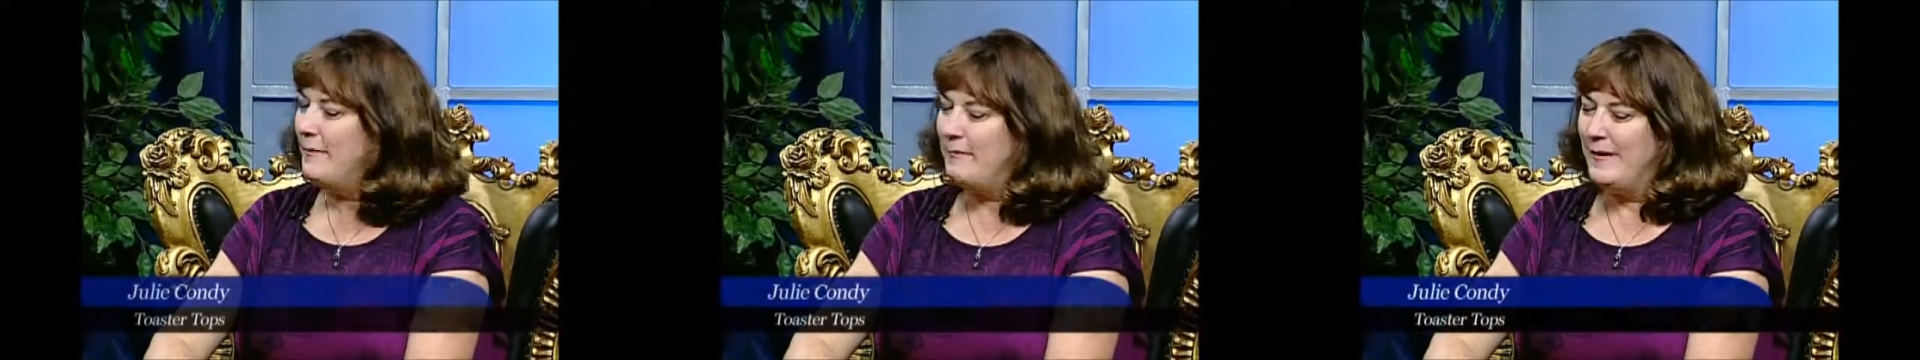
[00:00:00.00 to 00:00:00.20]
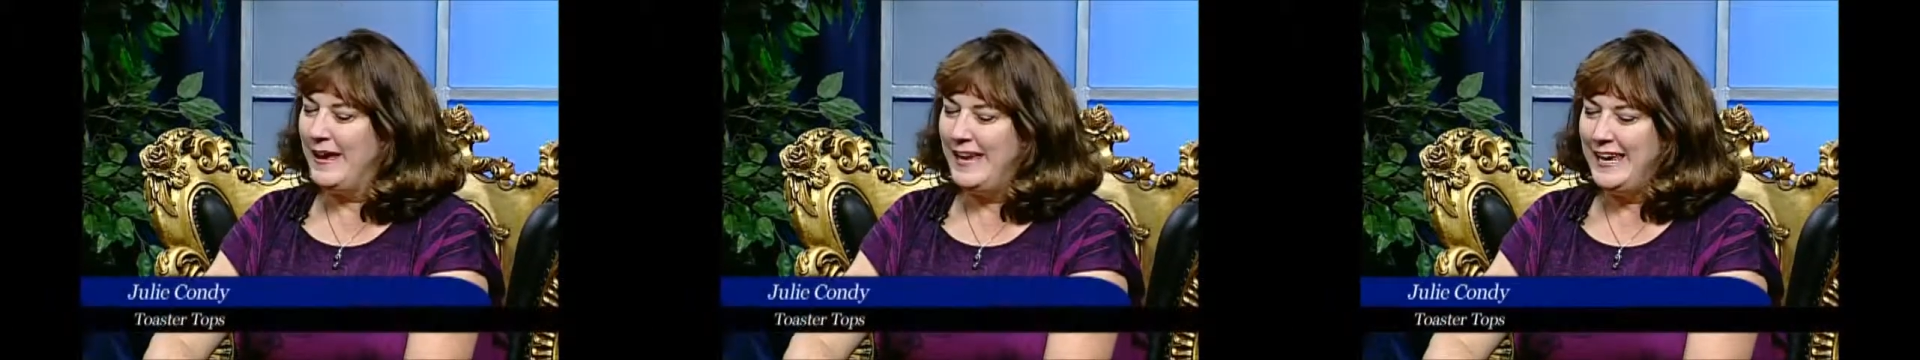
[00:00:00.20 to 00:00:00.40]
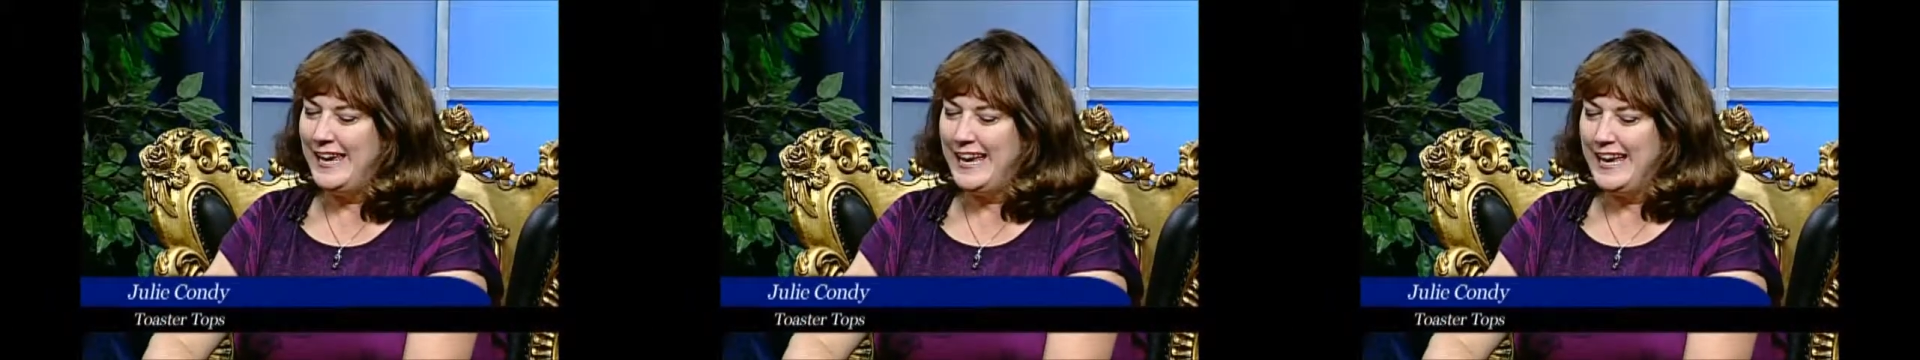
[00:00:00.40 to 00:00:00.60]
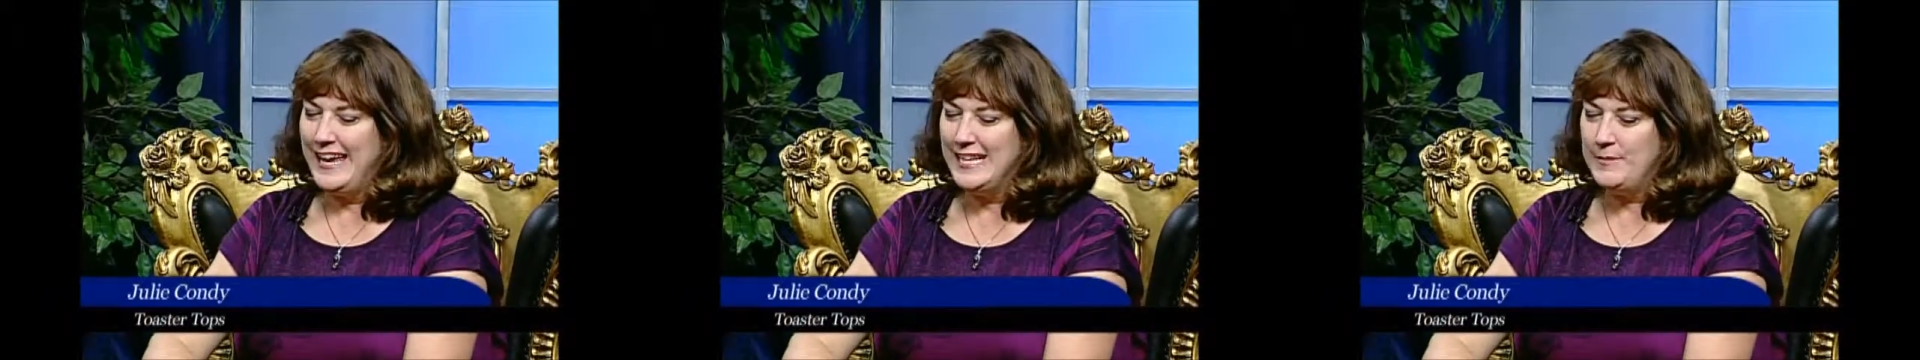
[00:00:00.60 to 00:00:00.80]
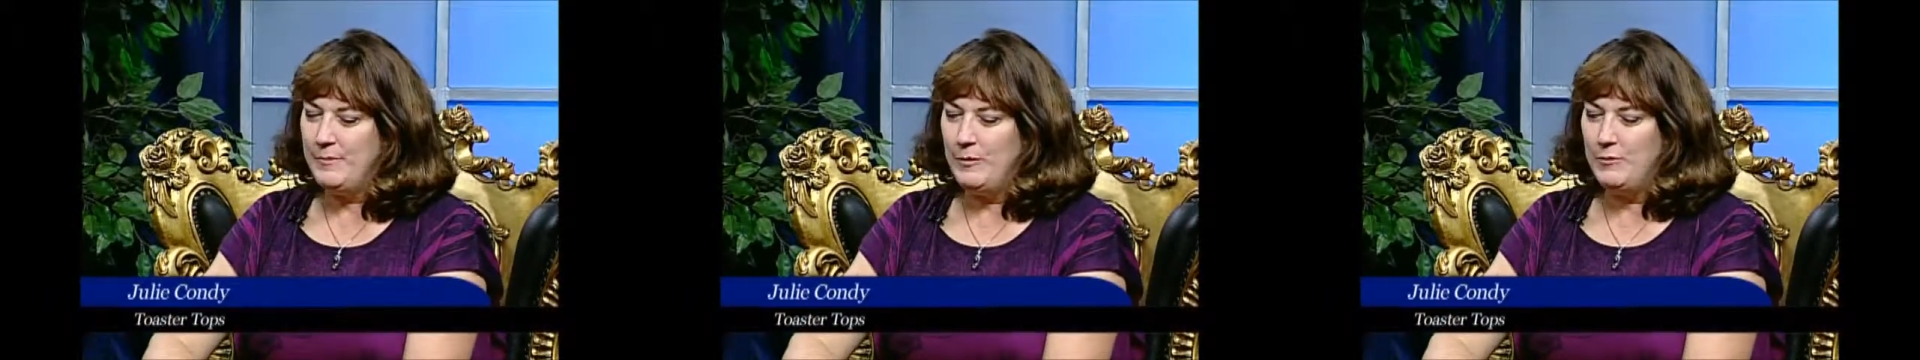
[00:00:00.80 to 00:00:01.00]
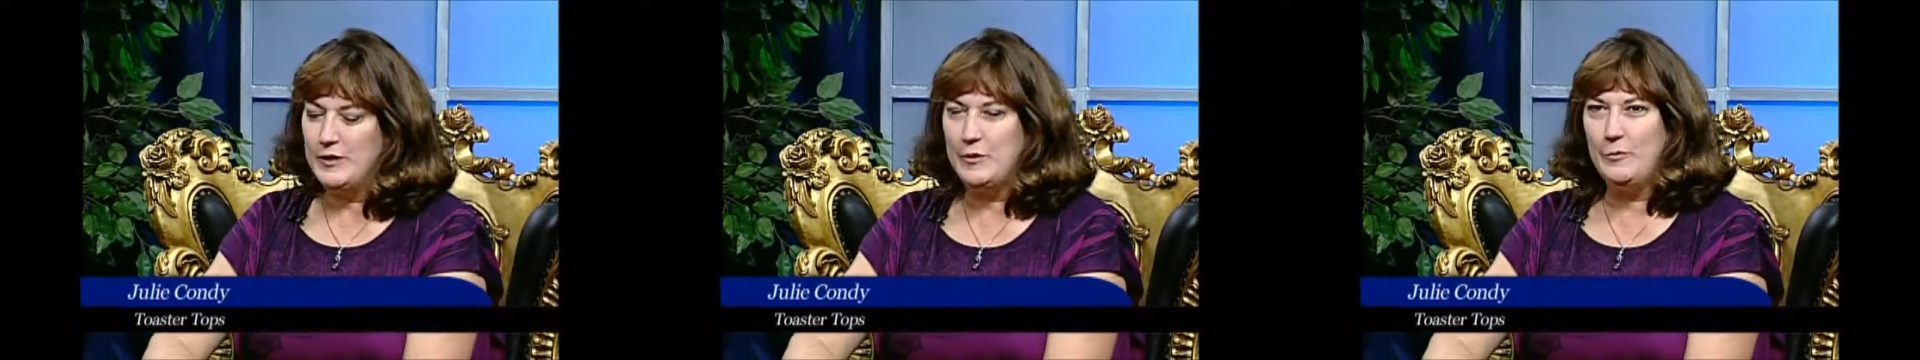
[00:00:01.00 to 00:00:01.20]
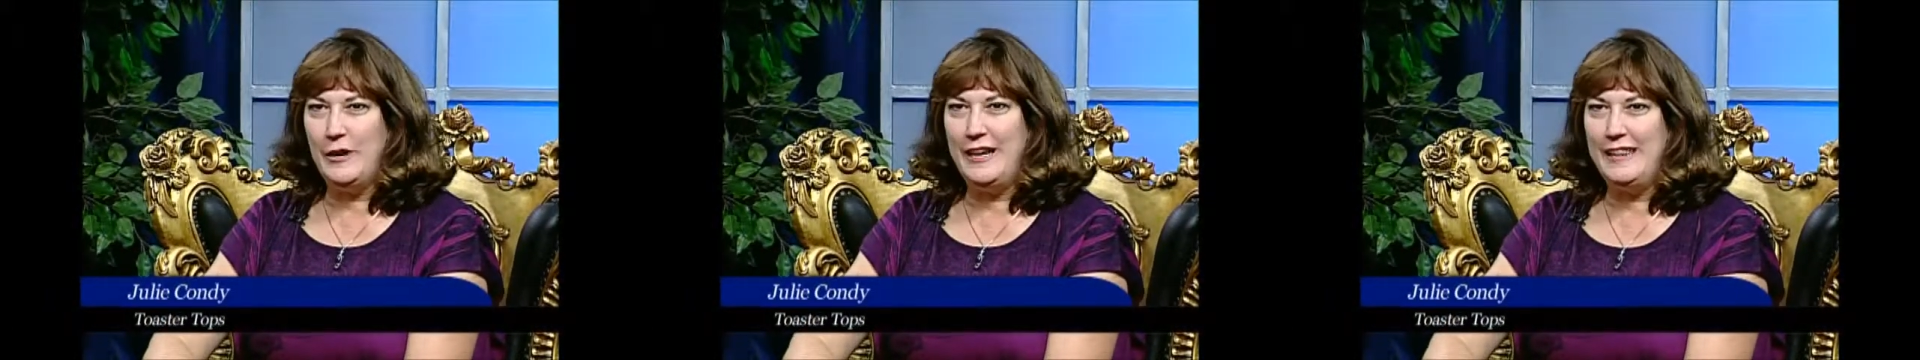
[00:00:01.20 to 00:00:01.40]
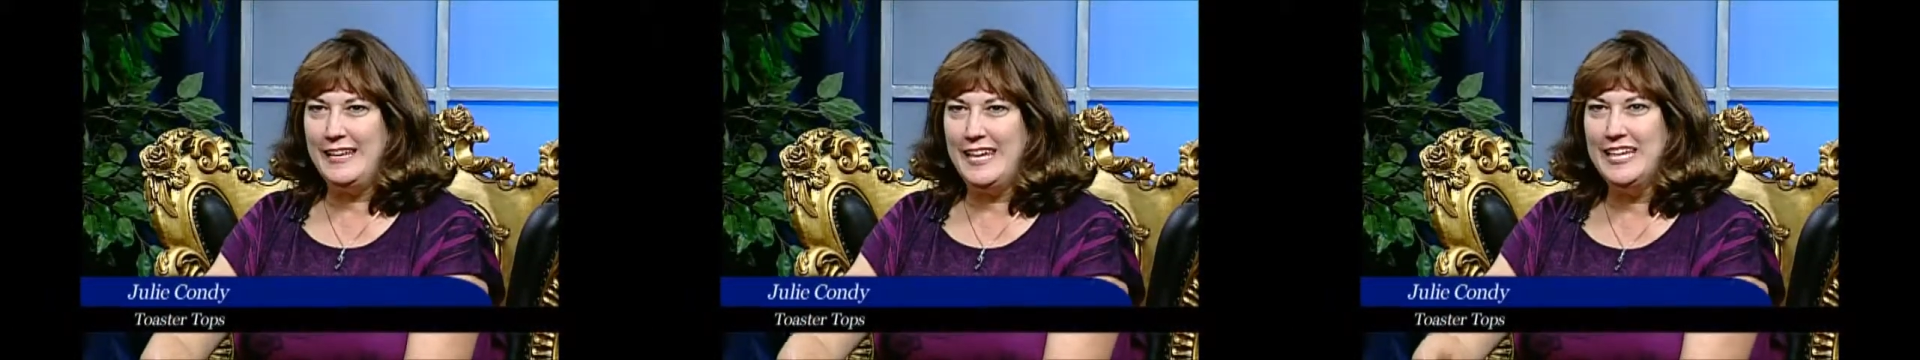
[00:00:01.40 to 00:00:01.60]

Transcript: My uh, husband was spraying the